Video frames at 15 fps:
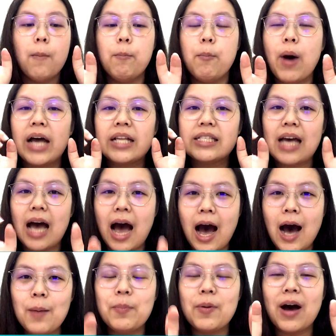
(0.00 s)
but
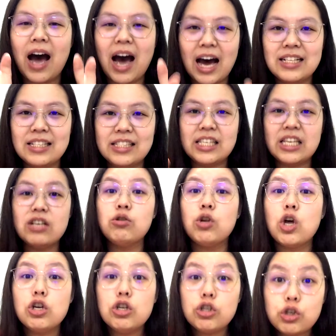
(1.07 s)
up until
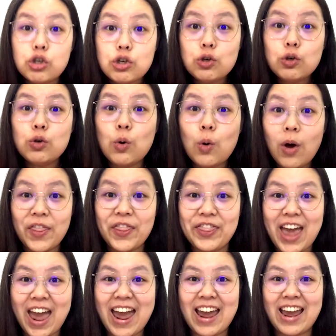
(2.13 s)

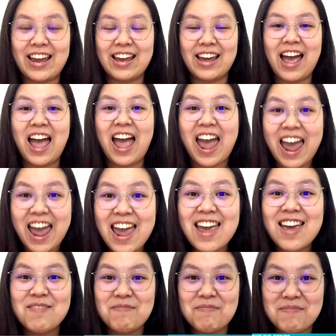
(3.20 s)
today.
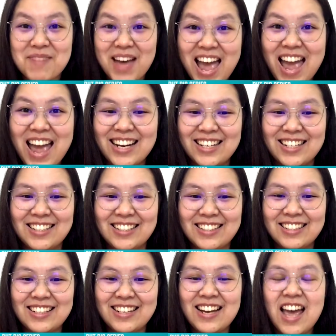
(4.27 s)
Amen.
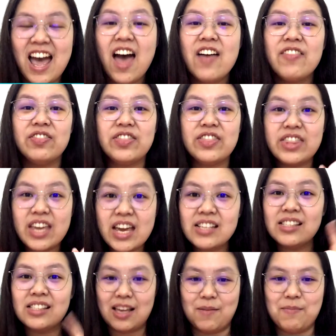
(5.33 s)

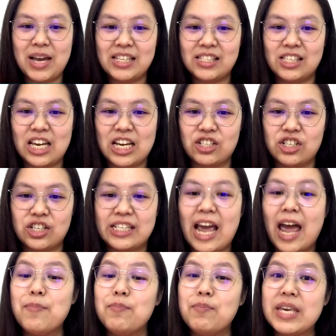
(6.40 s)
This message
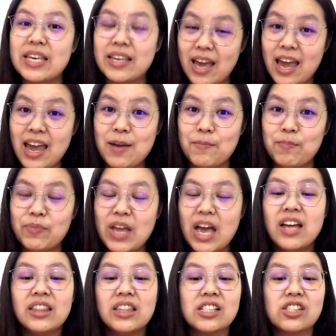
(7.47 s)
then became
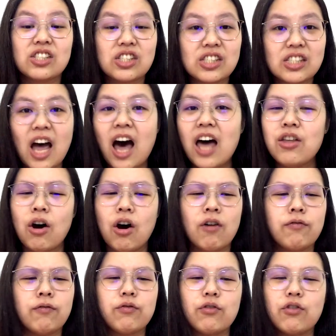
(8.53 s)
the start
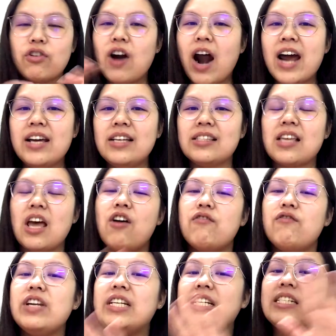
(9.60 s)
of Christ's
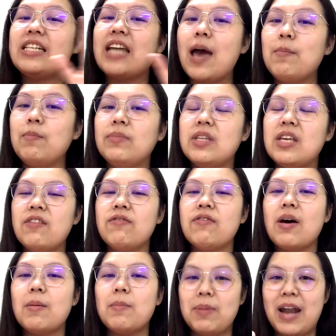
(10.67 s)
redemptive
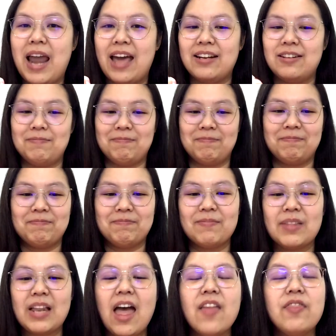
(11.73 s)
plan.
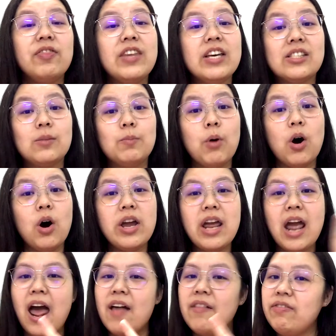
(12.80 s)
This boy
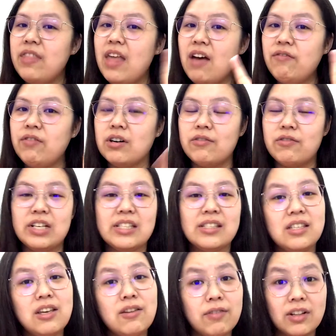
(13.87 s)
never
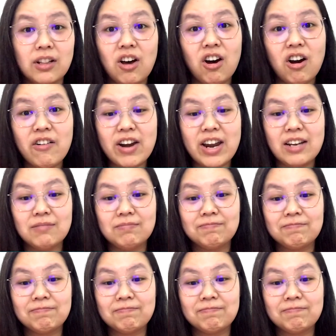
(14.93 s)
received glory,